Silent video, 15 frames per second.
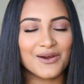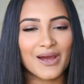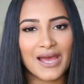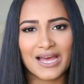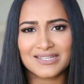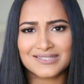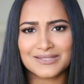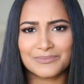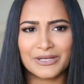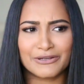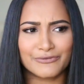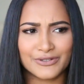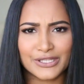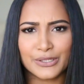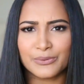I know I had some
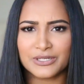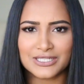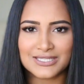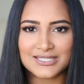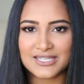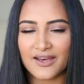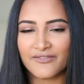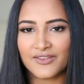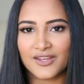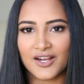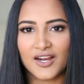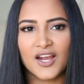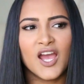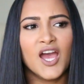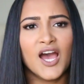like really weird stuff in
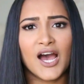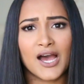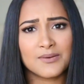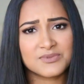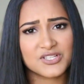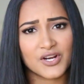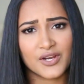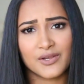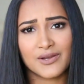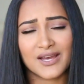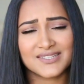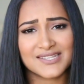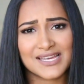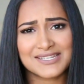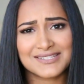there. I'm sorry you
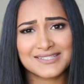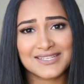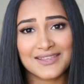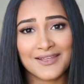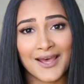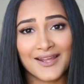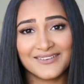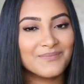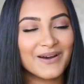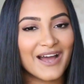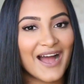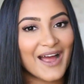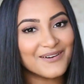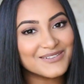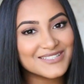guys had to see that. But
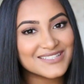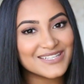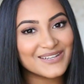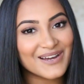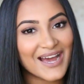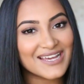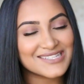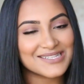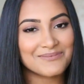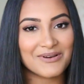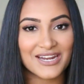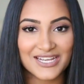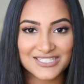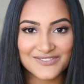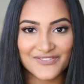I will see you guys in
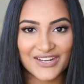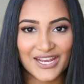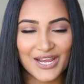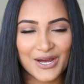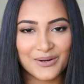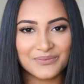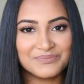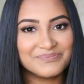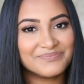my next video.